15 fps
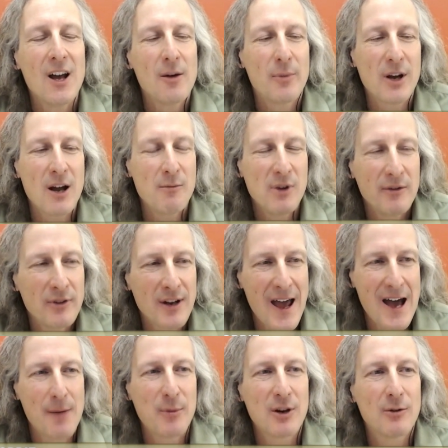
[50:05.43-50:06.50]
But I'm even
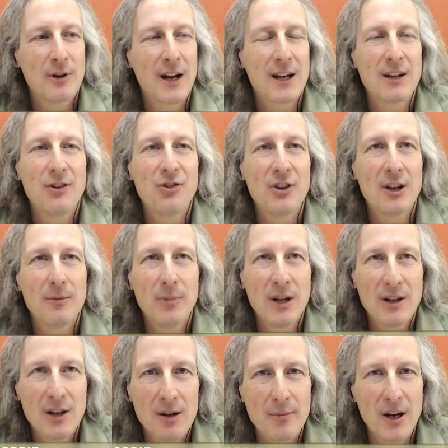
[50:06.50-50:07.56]
happier when I can see it
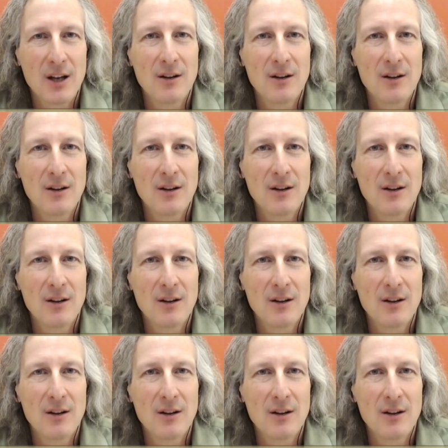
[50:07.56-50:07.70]
being done by